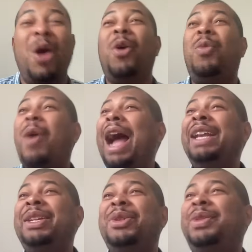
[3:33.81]
Why do
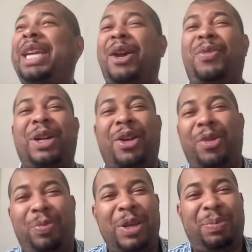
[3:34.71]
you care what other
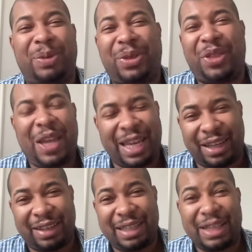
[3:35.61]
people think?
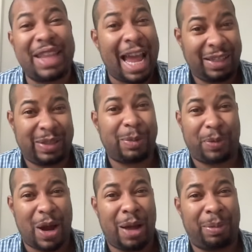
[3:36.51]
That's the
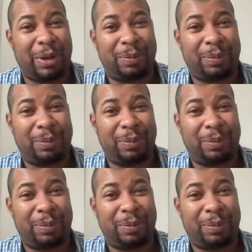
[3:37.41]
problem.